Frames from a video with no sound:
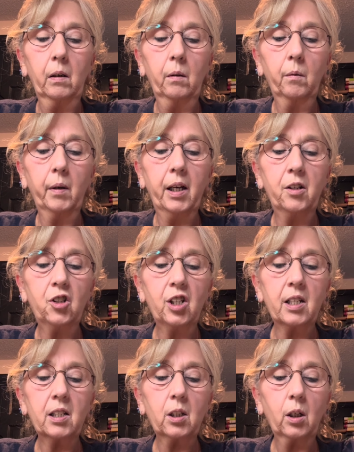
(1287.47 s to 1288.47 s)
we're
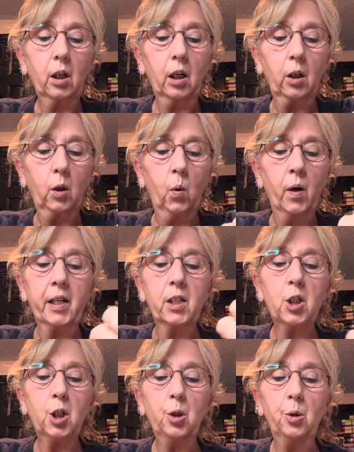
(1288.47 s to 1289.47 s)
just going
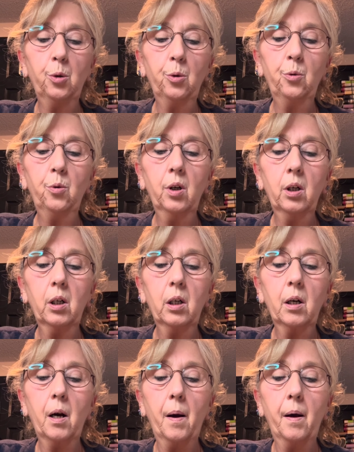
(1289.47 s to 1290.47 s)
to
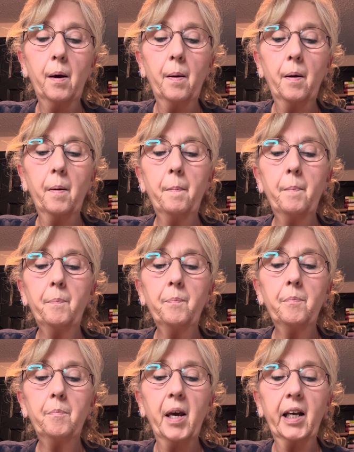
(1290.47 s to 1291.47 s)

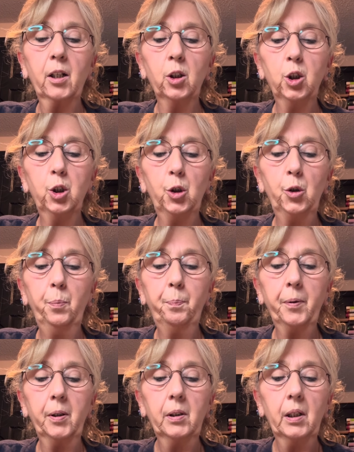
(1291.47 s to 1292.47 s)
make a
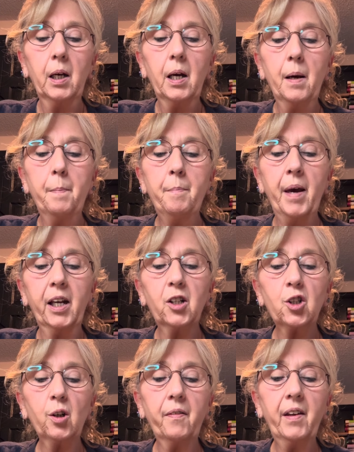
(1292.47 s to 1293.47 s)
loop. Make
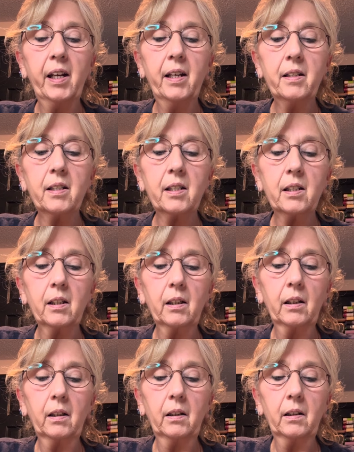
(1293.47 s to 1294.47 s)
sure that it's
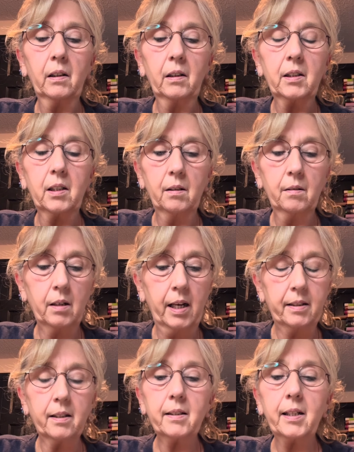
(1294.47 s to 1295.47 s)

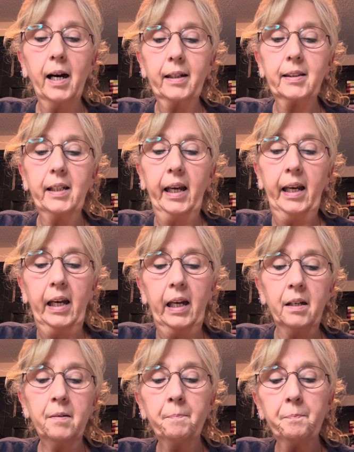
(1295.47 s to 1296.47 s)
tucked
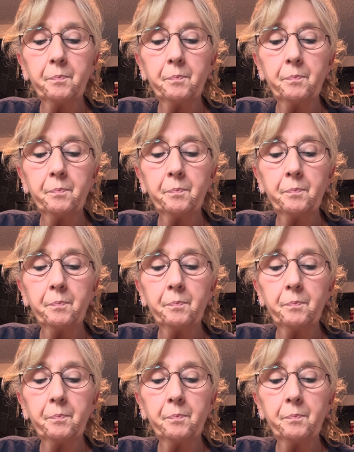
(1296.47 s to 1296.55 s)
in.